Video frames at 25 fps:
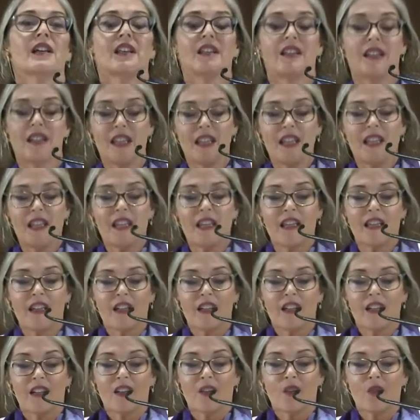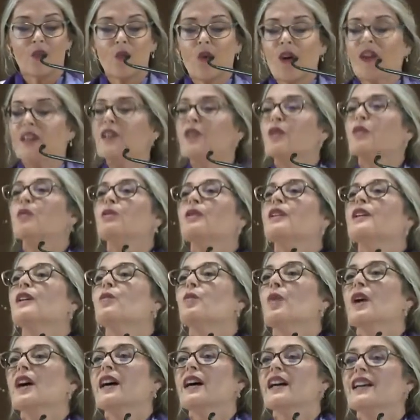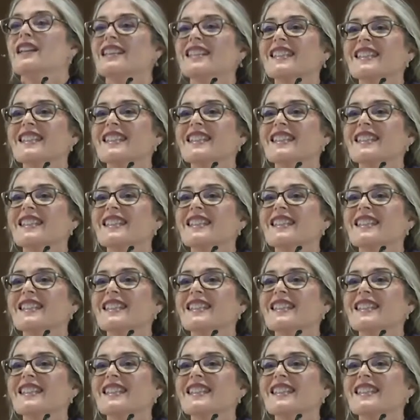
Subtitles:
the one and only way,